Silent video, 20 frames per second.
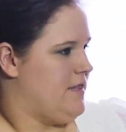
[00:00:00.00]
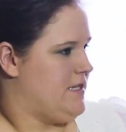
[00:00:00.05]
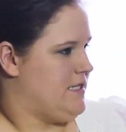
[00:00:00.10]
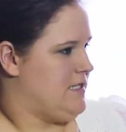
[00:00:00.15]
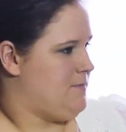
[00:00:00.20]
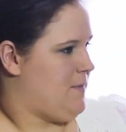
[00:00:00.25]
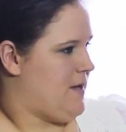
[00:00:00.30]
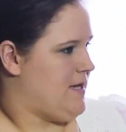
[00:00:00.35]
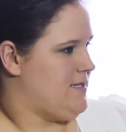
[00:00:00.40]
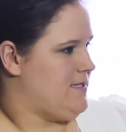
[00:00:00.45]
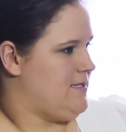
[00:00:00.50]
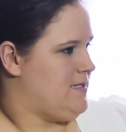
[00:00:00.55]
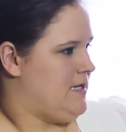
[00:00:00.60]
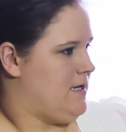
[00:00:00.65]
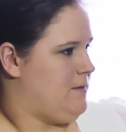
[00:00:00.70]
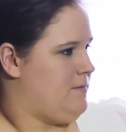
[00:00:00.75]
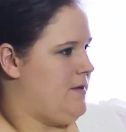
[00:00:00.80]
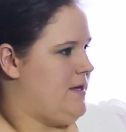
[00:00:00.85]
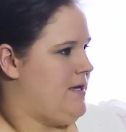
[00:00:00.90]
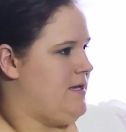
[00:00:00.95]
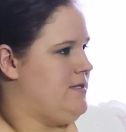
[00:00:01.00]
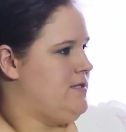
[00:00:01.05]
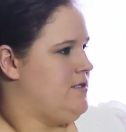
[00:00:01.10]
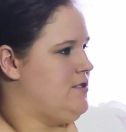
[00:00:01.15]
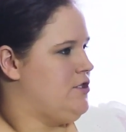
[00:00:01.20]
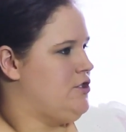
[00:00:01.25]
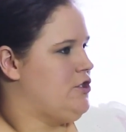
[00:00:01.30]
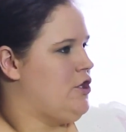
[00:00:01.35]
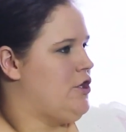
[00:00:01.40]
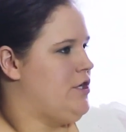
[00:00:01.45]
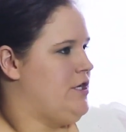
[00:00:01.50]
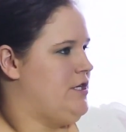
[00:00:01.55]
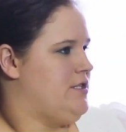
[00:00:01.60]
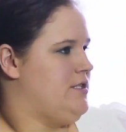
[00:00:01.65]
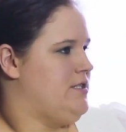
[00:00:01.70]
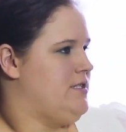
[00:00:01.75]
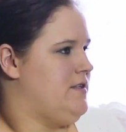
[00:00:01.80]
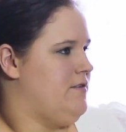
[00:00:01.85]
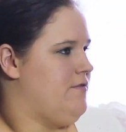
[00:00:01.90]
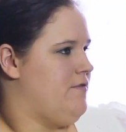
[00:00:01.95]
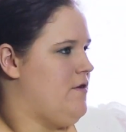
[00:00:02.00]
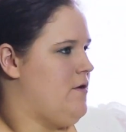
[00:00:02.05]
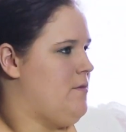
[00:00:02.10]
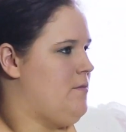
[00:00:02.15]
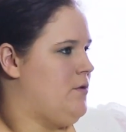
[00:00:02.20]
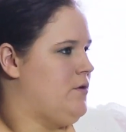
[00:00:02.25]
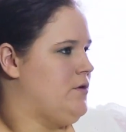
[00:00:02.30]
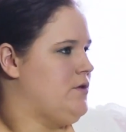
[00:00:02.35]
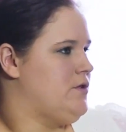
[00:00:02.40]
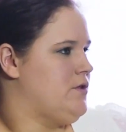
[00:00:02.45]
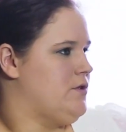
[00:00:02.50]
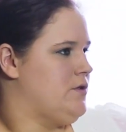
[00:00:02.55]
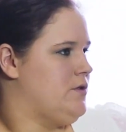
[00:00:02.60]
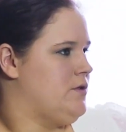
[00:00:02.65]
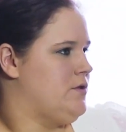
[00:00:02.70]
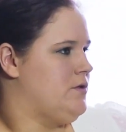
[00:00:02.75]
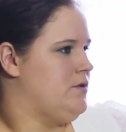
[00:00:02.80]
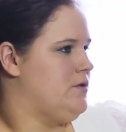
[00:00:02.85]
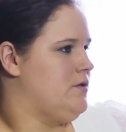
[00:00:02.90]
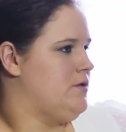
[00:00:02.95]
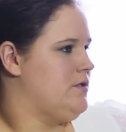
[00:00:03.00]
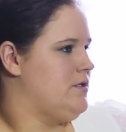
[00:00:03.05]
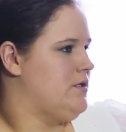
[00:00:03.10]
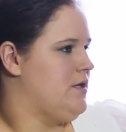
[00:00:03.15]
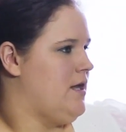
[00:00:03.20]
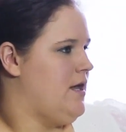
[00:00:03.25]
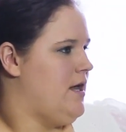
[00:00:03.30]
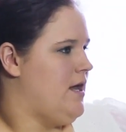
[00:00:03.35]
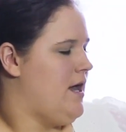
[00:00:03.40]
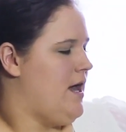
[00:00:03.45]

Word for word: The spastic means the tightness of her muscles.